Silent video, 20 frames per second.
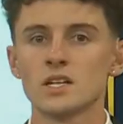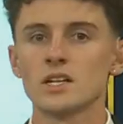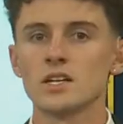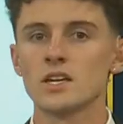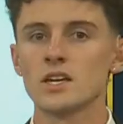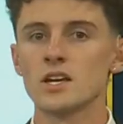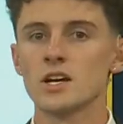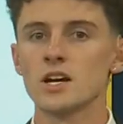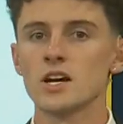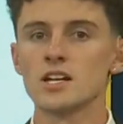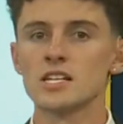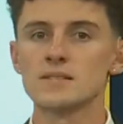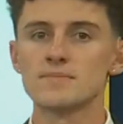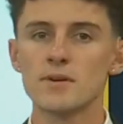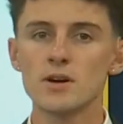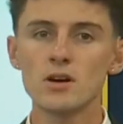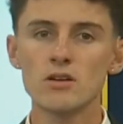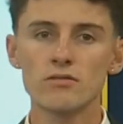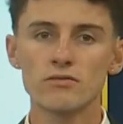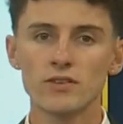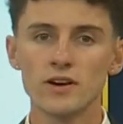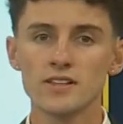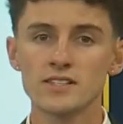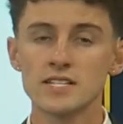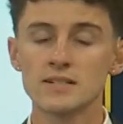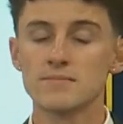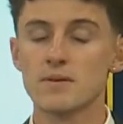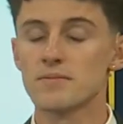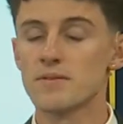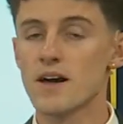Kira, Sparrow
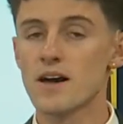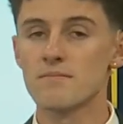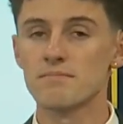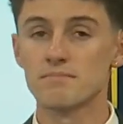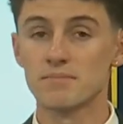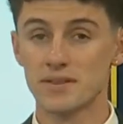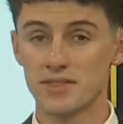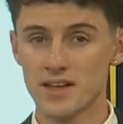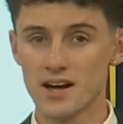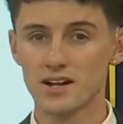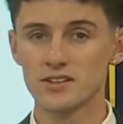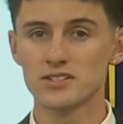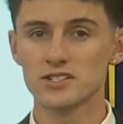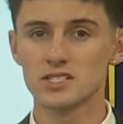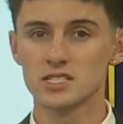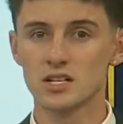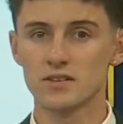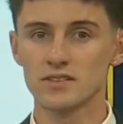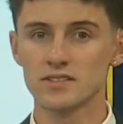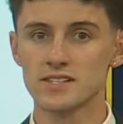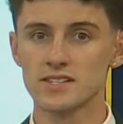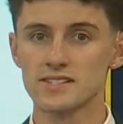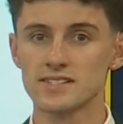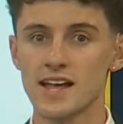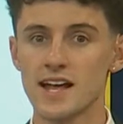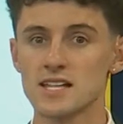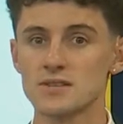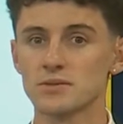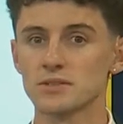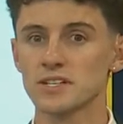Forensic Pathology Services
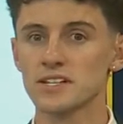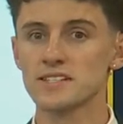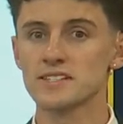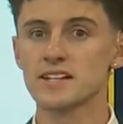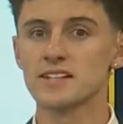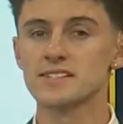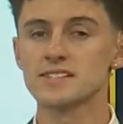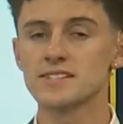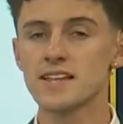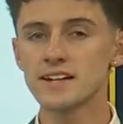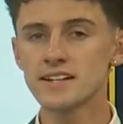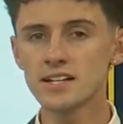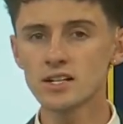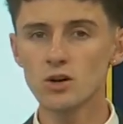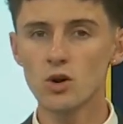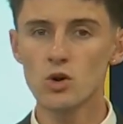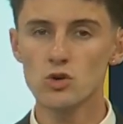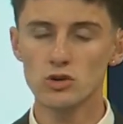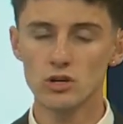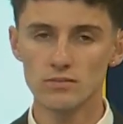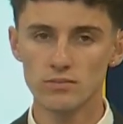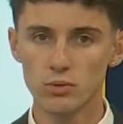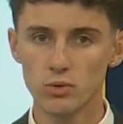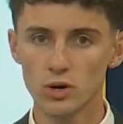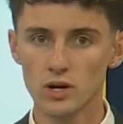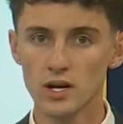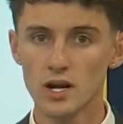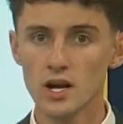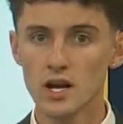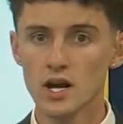has released its second quarter
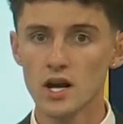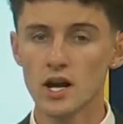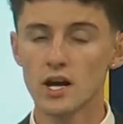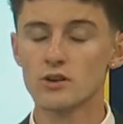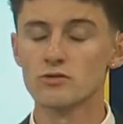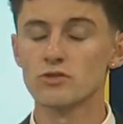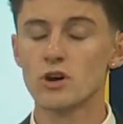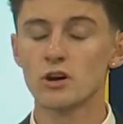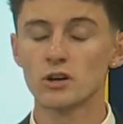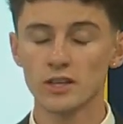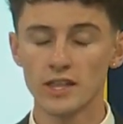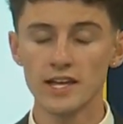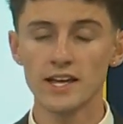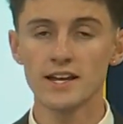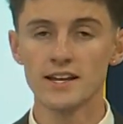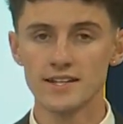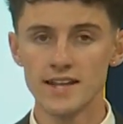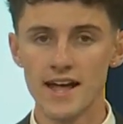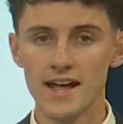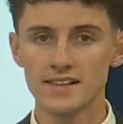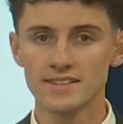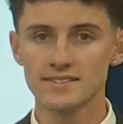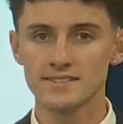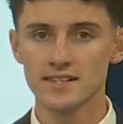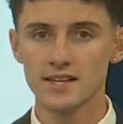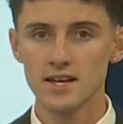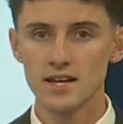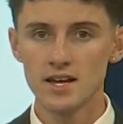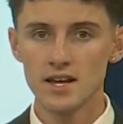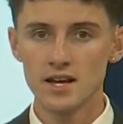report on drug-related
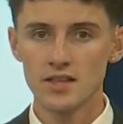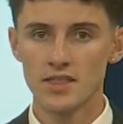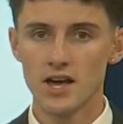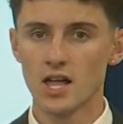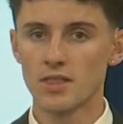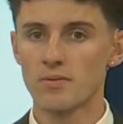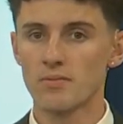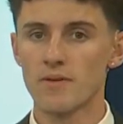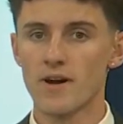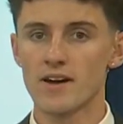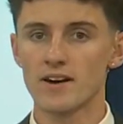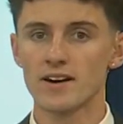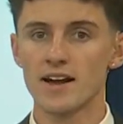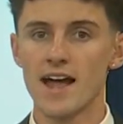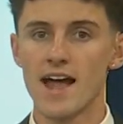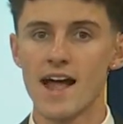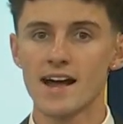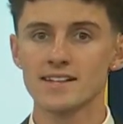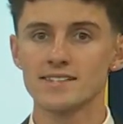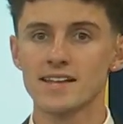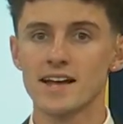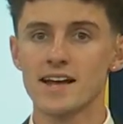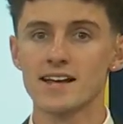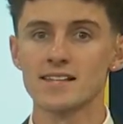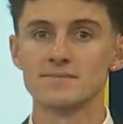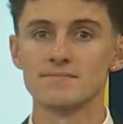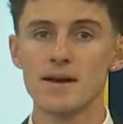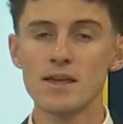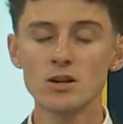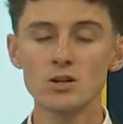deaths. The health provider acts
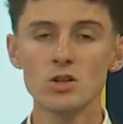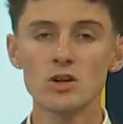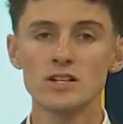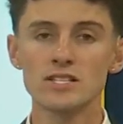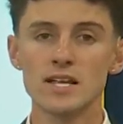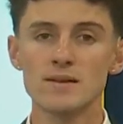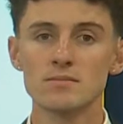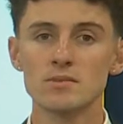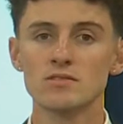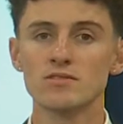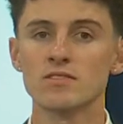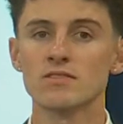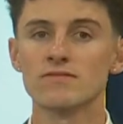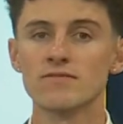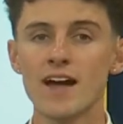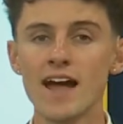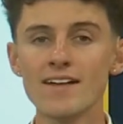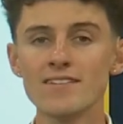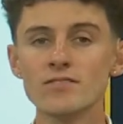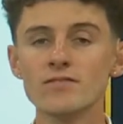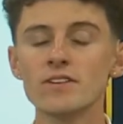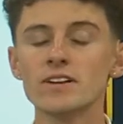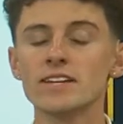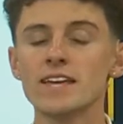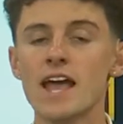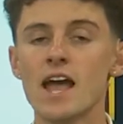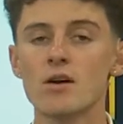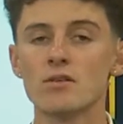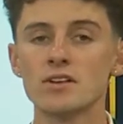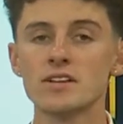as medical examiner for five different
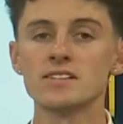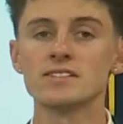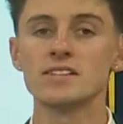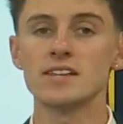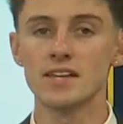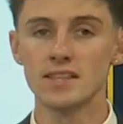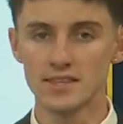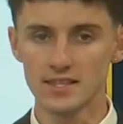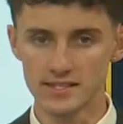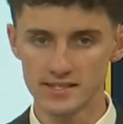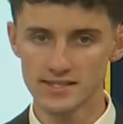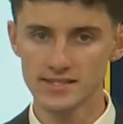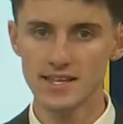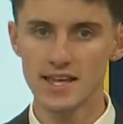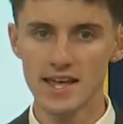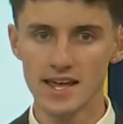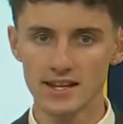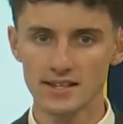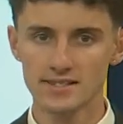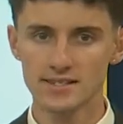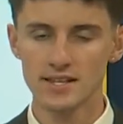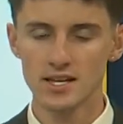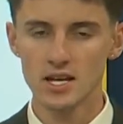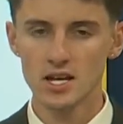counties in the state.